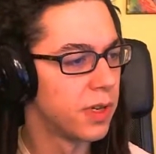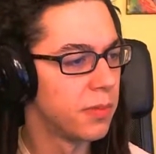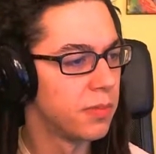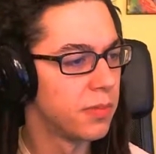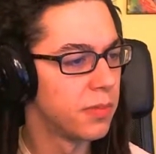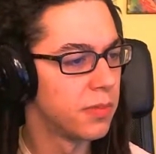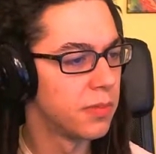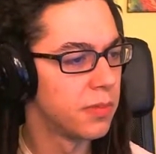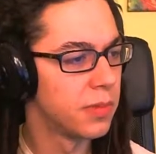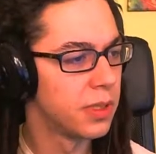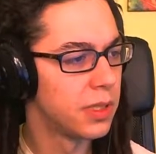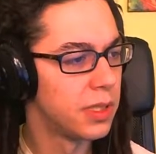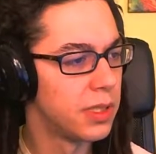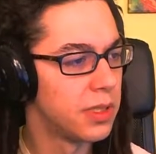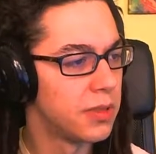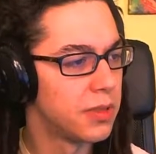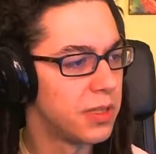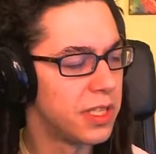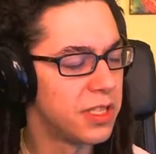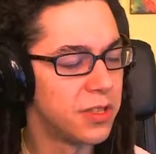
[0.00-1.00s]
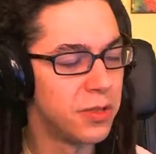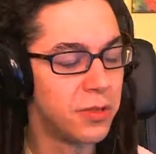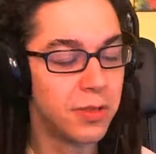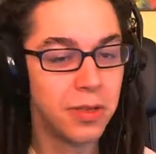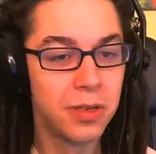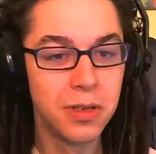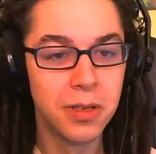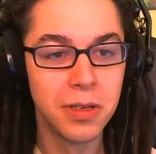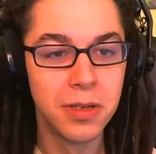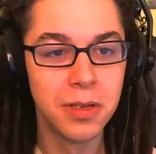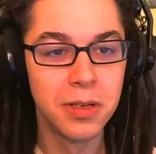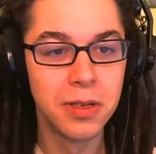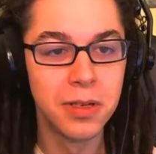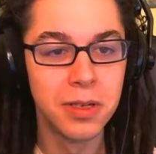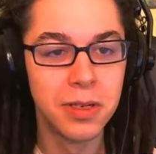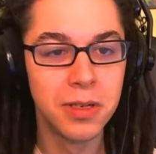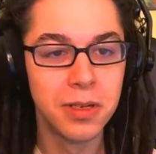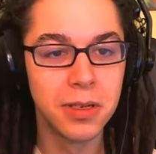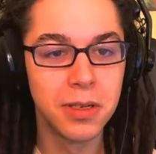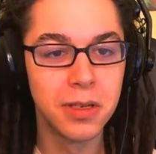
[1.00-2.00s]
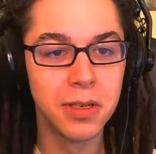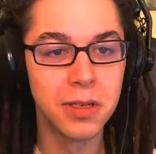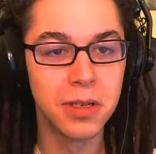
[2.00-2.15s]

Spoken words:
Yeah. He is American.